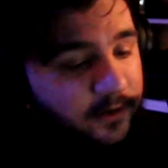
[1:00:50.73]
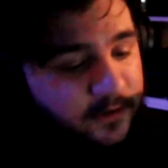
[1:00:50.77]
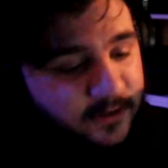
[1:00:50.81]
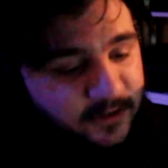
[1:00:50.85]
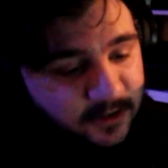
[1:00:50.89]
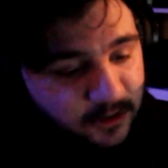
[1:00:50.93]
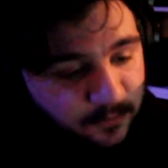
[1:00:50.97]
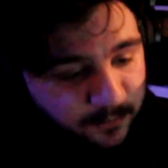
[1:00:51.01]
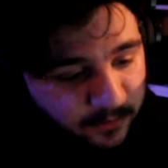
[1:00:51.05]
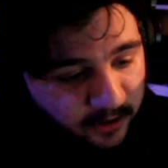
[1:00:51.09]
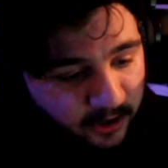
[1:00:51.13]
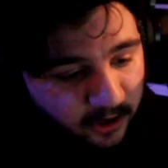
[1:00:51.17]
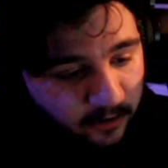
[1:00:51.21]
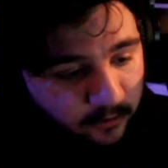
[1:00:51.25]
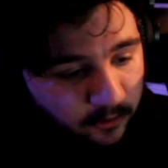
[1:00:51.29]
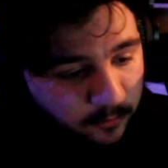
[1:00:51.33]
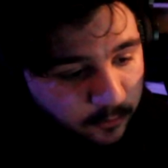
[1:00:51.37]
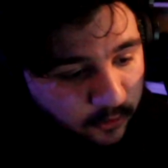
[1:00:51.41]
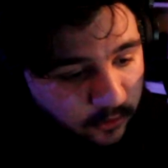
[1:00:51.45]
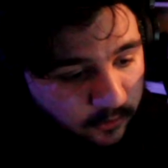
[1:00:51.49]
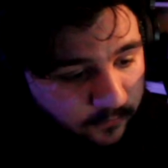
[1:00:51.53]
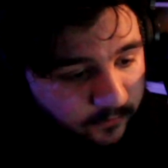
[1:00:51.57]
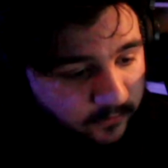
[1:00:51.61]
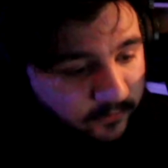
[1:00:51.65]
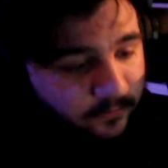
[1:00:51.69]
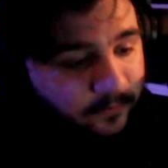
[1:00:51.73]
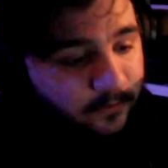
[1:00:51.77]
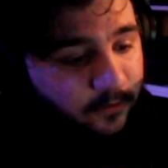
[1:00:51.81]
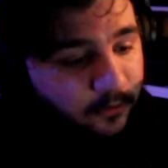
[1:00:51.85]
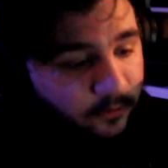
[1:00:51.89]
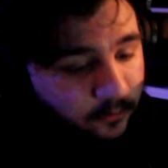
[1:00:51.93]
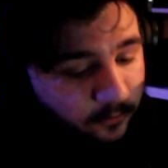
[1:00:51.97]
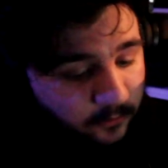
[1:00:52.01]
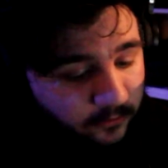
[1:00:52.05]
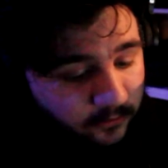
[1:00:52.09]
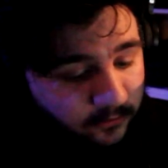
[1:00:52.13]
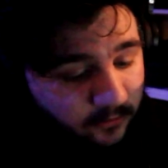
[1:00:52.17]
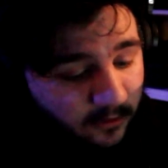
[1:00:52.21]
Superhero movie
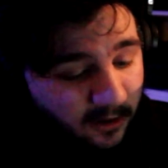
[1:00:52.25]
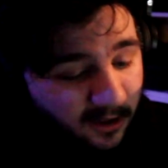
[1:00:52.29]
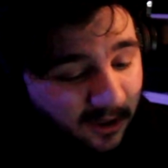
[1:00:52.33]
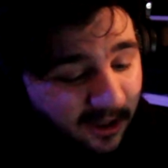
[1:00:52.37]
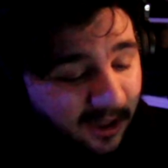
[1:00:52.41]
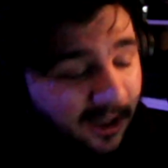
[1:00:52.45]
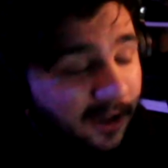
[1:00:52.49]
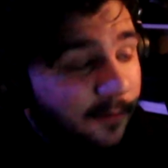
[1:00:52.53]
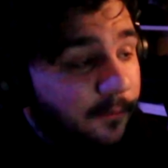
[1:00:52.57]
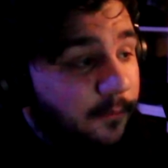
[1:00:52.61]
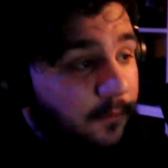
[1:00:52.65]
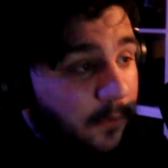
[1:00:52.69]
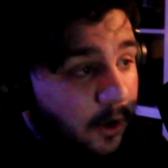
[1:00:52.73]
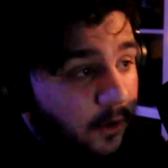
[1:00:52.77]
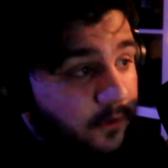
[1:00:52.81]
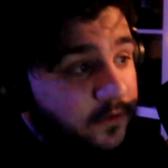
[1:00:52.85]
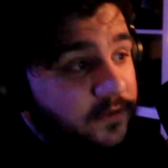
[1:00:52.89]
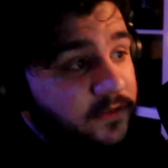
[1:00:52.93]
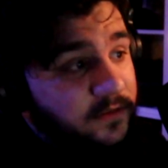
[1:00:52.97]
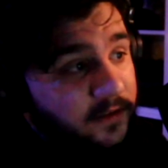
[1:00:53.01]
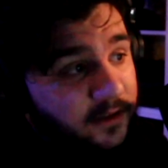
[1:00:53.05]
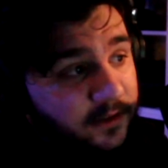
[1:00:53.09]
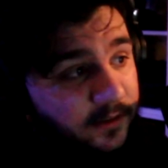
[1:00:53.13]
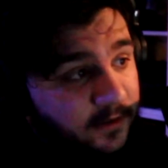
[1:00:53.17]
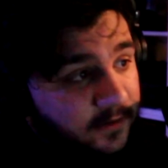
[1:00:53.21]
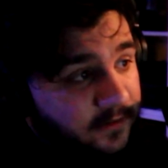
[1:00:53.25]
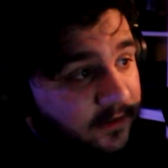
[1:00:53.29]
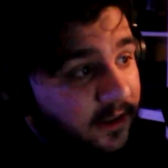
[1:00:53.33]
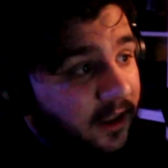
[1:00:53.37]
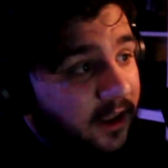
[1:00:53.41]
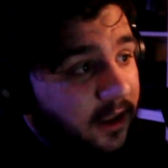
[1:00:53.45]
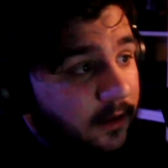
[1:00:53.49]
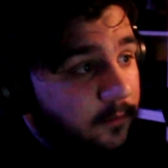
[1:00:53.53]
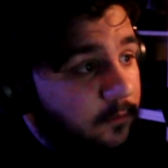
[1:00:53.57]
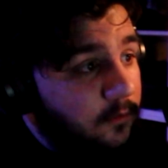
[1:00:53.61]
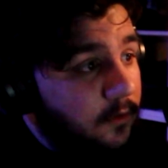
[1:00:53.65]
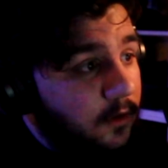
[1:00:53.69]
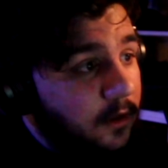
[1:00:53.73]
films are mostly the
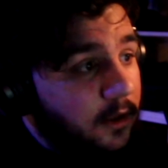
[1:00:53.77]
same.